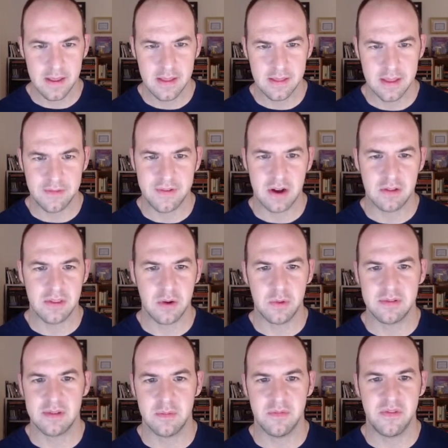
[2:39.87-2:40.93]
they found there was
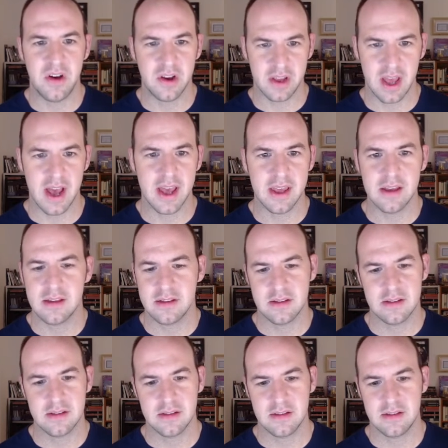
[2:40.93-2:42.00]
some fungi
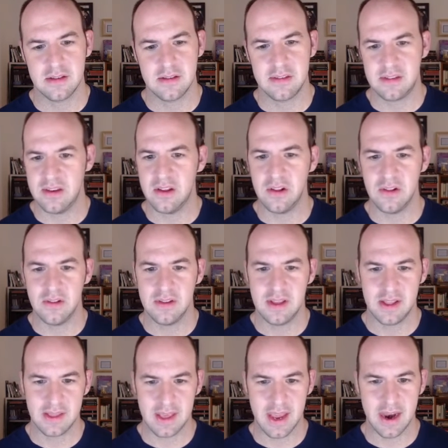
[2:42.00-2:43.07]
still in
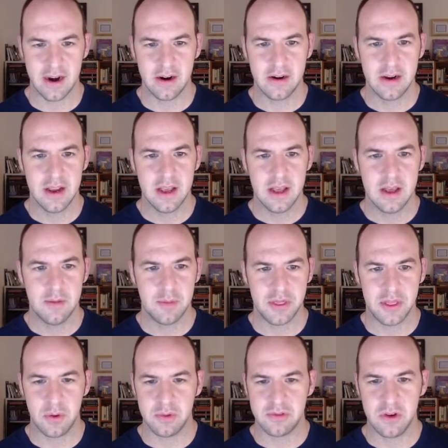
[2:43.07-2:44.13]
the air, but
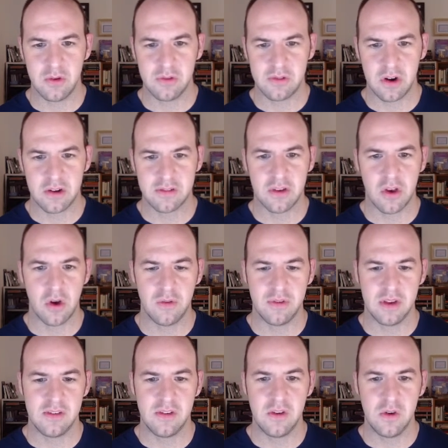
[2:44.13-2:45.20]
there was no
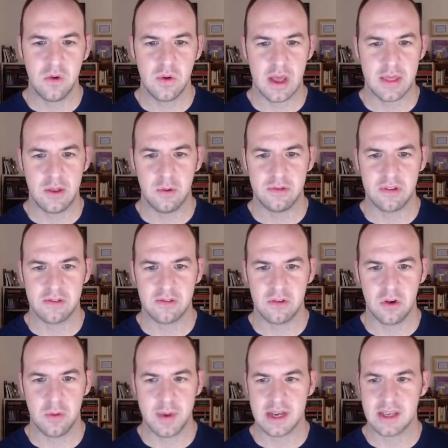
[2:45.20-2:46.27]
SARS-CoV-2 and there was also
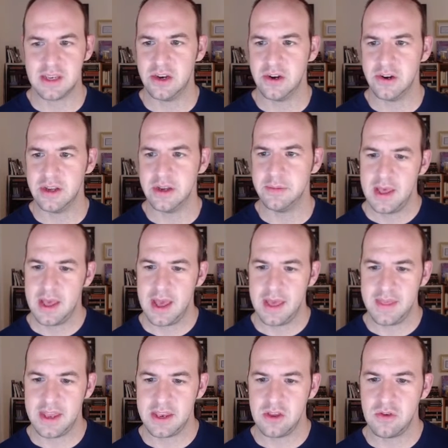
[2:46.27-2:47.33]
no bacteria. And
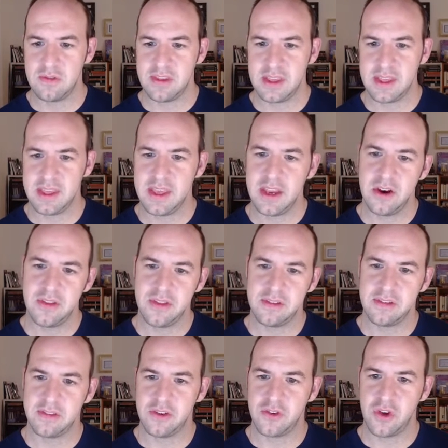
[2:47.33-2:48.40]
then you see here, this
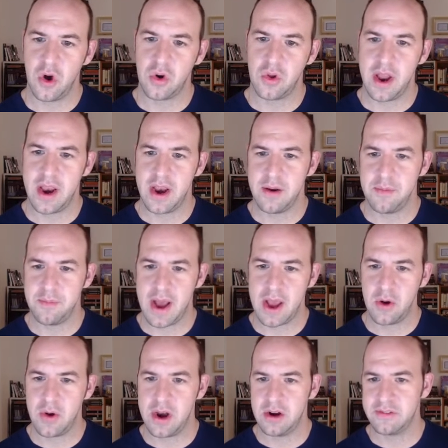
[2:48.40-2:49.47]
is the total
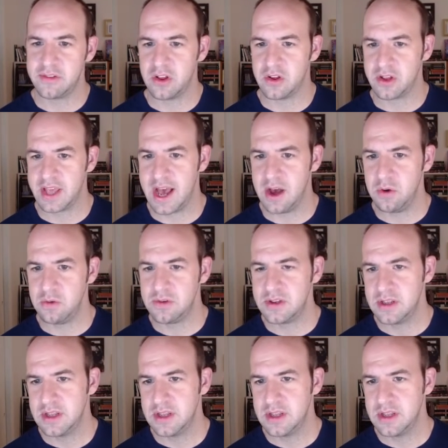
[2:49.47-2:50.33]
bioaerosol count.